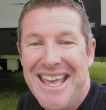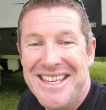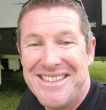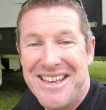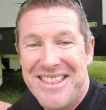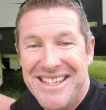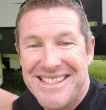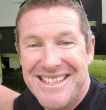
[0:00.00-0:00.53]

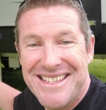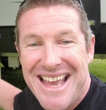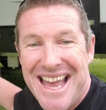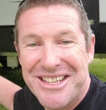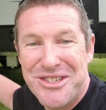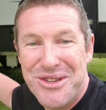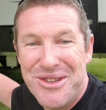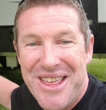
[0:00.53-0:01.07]
So this is
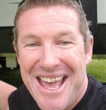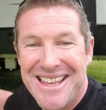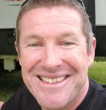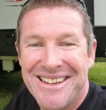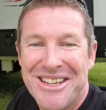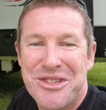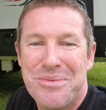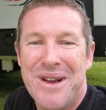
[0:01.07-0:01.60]
our
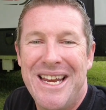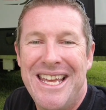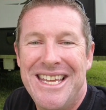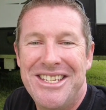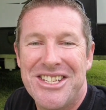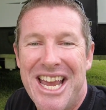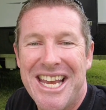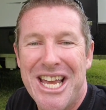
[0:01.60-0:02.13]
2020
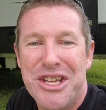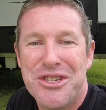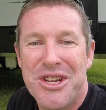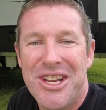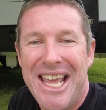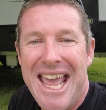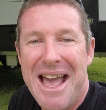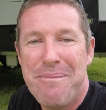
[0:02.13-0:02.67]
Jayco
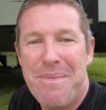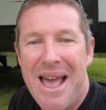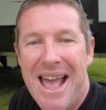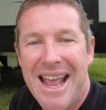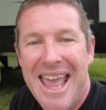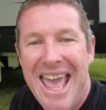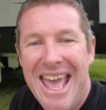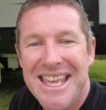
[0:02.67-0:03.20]
Journey
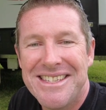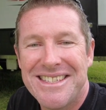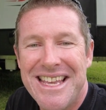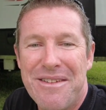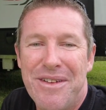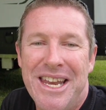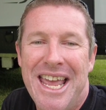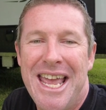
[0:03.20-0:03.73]
Outback
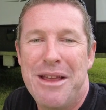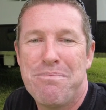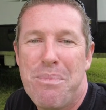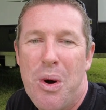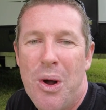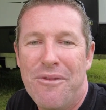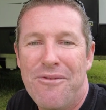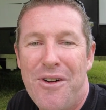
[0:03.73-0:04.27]

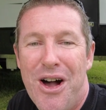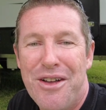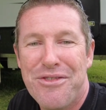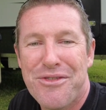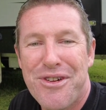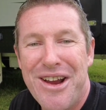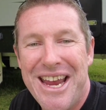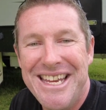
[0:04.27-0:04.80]

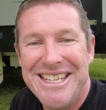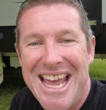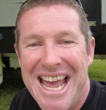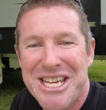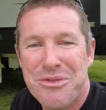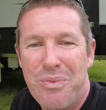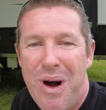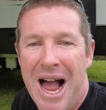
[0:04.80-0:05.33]

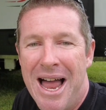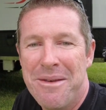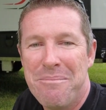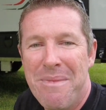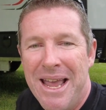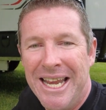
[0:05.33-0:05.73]
17.58-1,